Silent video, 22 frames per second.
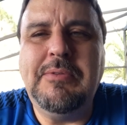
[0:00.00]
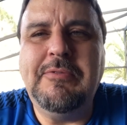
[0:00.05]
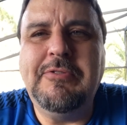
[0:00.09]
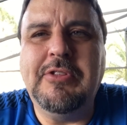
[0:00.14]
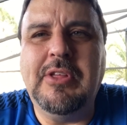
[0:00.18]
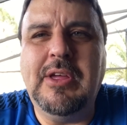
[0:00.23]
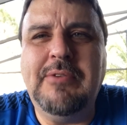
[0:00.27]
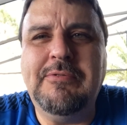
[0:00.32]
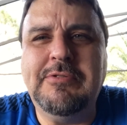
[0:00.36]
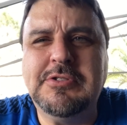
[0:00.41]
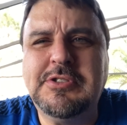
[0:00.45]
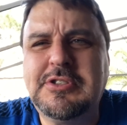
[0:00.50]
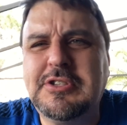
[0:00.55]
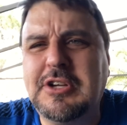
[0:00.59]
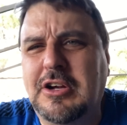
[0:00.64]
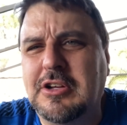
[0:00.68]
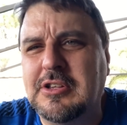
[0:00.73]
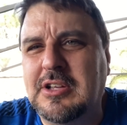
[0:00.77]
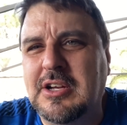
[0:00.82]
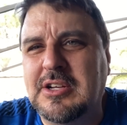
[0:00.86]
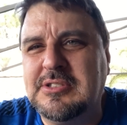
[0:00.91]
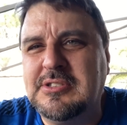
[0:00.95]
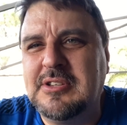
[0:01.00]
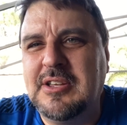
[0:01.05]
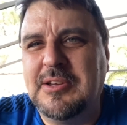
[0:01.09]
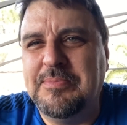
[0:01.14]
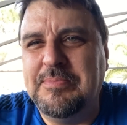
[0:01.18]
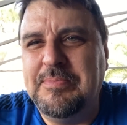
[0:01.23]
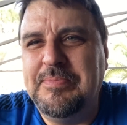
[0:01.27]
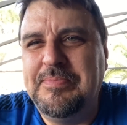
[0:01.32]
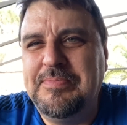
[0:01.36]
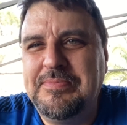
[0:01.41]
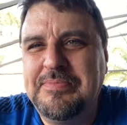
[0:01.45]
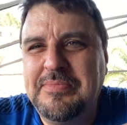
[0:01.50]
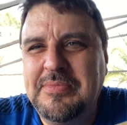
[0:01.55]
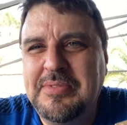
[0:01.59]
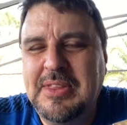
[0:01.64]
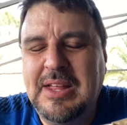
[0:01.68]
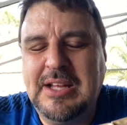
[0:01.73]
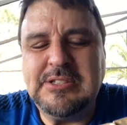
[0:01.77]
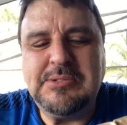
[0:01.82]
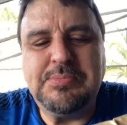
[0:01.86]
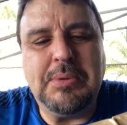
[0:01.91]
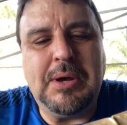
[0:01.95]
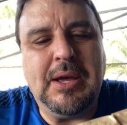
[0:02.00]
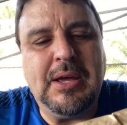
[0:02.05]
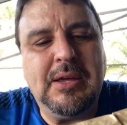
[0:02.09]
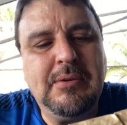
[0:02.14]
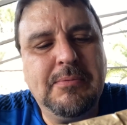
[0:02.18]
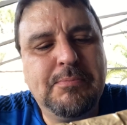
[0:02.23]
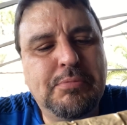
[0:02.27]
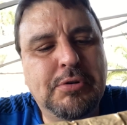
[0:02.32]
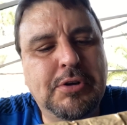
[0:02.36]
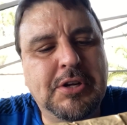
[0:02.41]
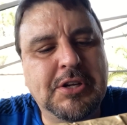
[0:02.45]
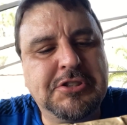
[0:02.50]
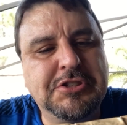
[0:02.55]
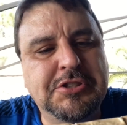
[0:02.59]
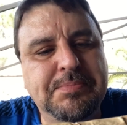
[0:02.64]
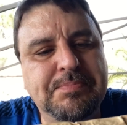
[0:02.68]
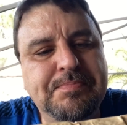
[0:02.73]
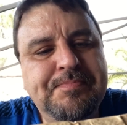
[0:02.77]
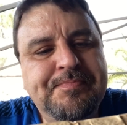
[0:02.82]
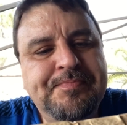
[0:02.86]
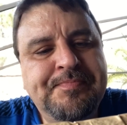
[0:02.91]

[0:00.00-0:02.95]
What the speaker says: flavored sawdust. That's my prediction.